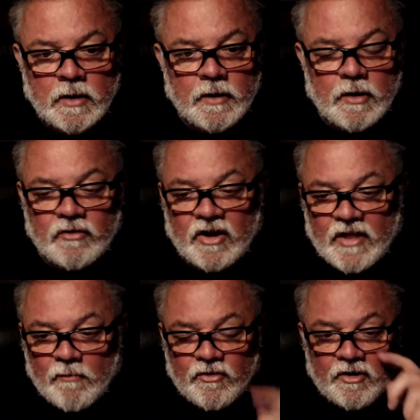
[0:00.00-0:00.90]
No, I said
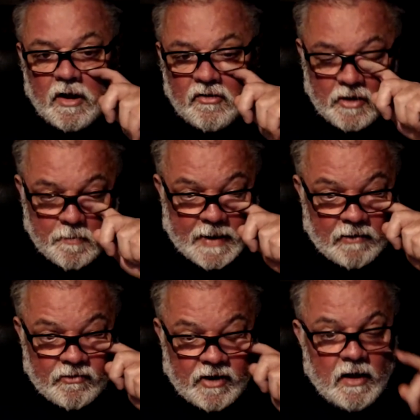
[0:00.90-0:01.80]
that was a nice thing
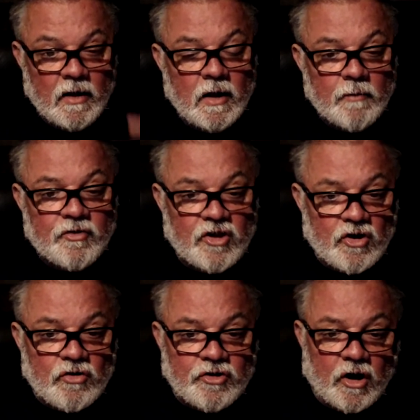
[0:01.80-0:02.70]
about it. It was a
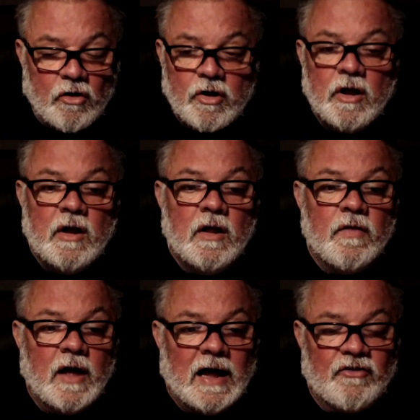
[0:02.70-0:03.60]
young dog
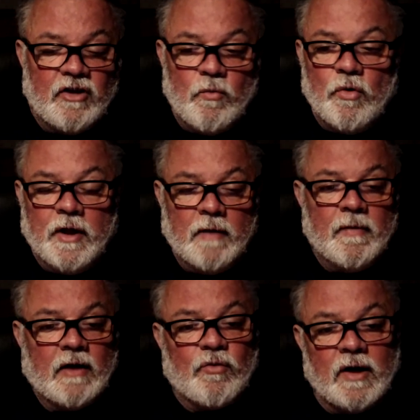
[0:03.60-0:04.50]
that actually won it.
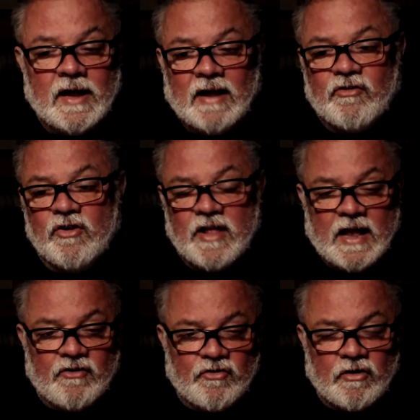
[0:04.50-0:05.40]
That's why I asked you the
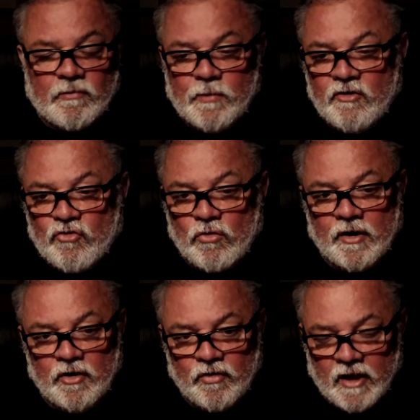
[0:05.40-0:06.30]
age, because I was pretty sure I
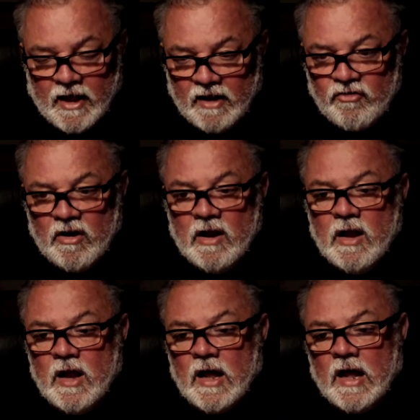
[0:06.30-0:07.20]
knew the age.
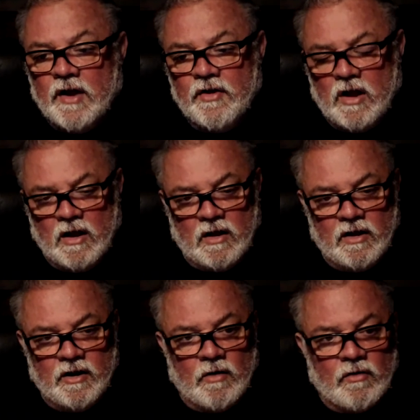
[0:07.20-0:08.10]
And
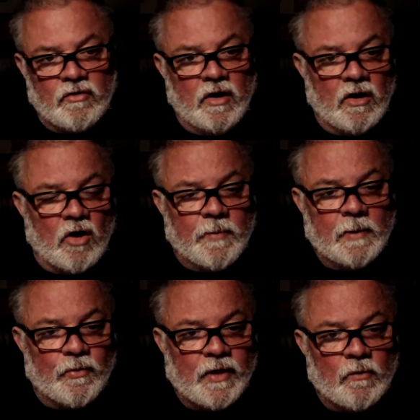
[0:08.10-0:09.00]
a lot of
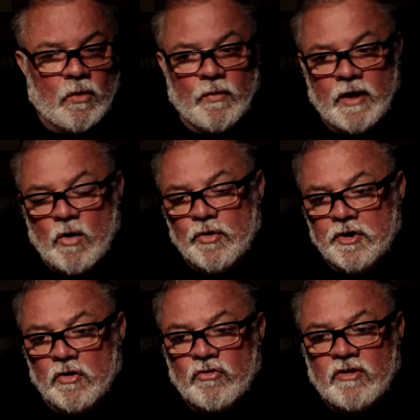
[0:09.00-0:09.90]
people think, well, the older
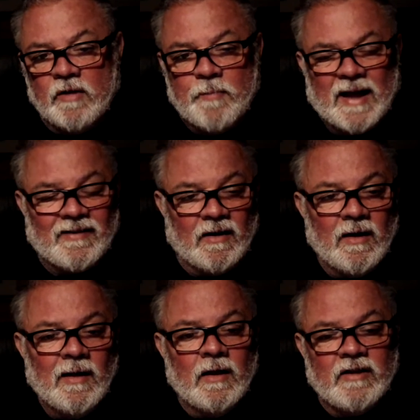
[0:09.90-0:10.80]
dogs did better.
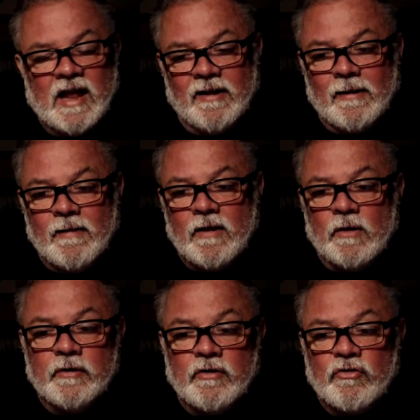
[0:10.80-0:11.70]
Technically, the
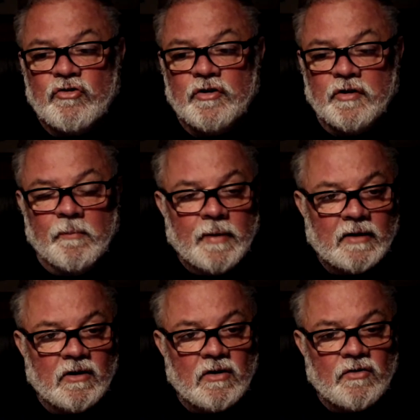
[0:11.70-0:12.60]
older dogs should have done
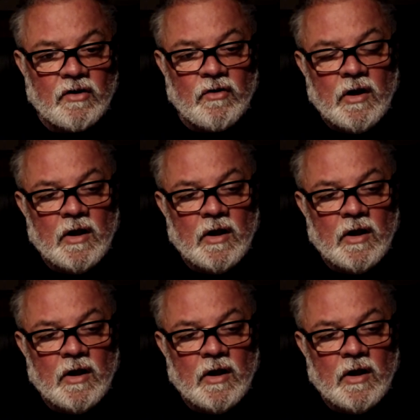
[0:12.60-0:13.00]
better, because they've